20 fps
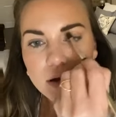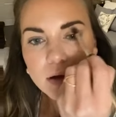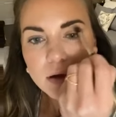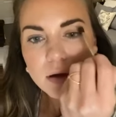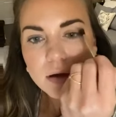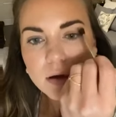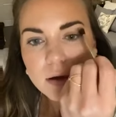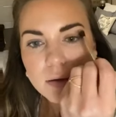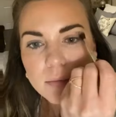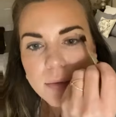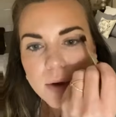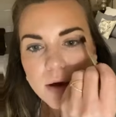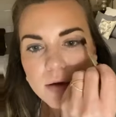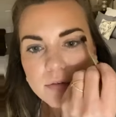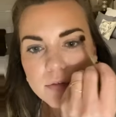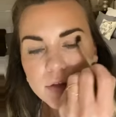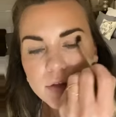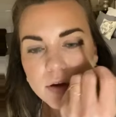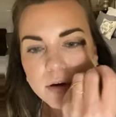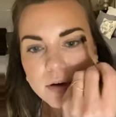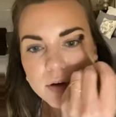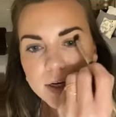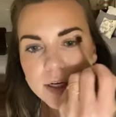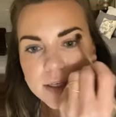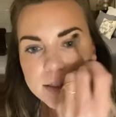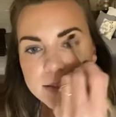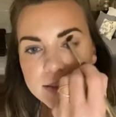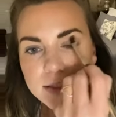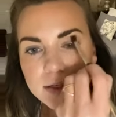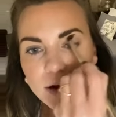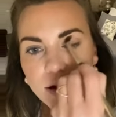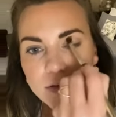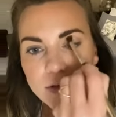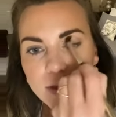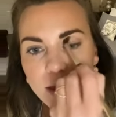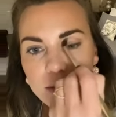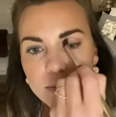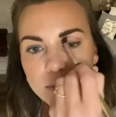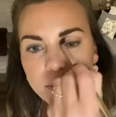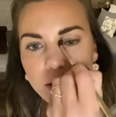above the crease and on
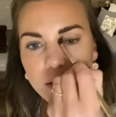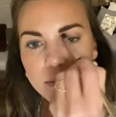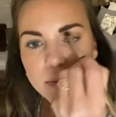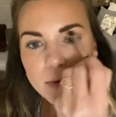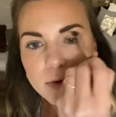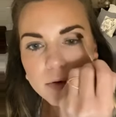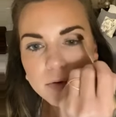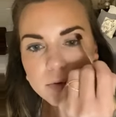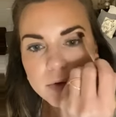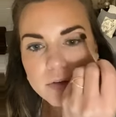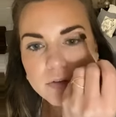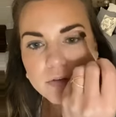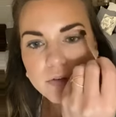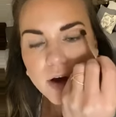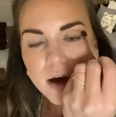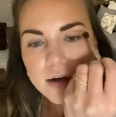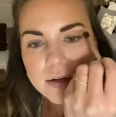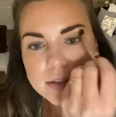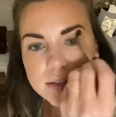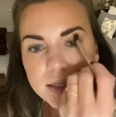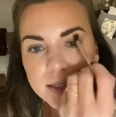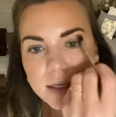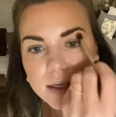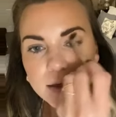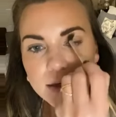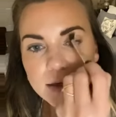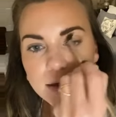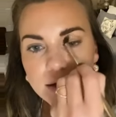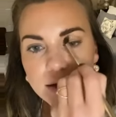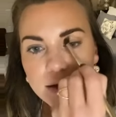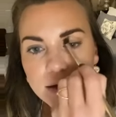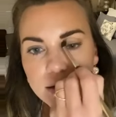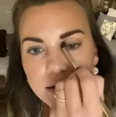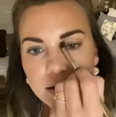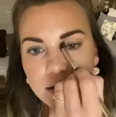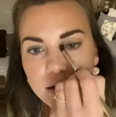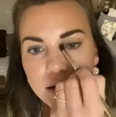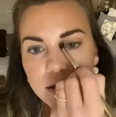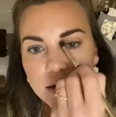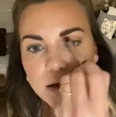that brow bone with Foxy.
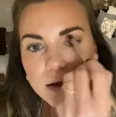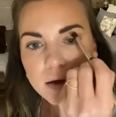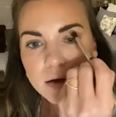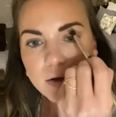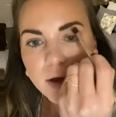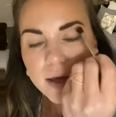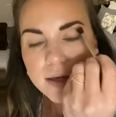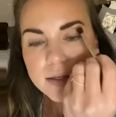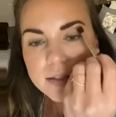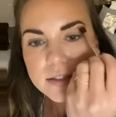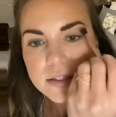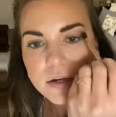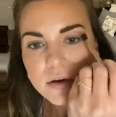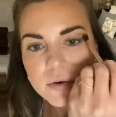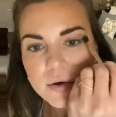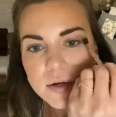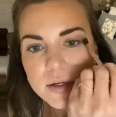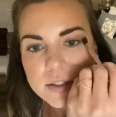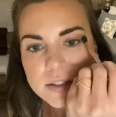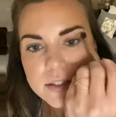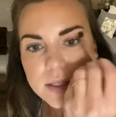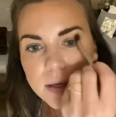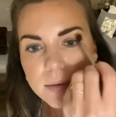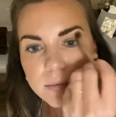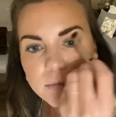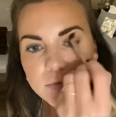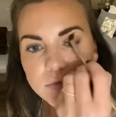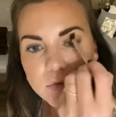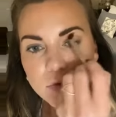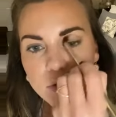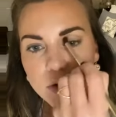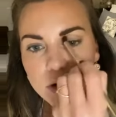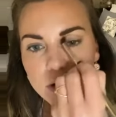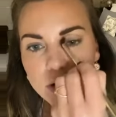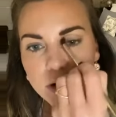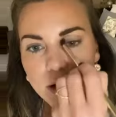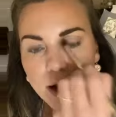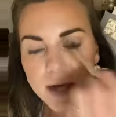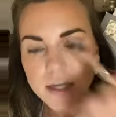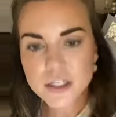Okay, so a tip for your
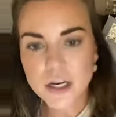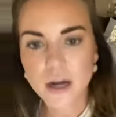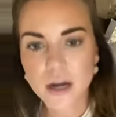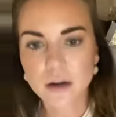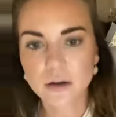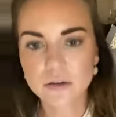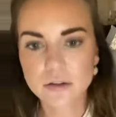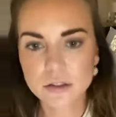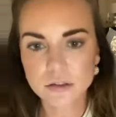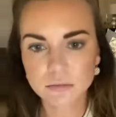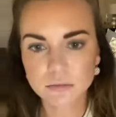eyeshadows.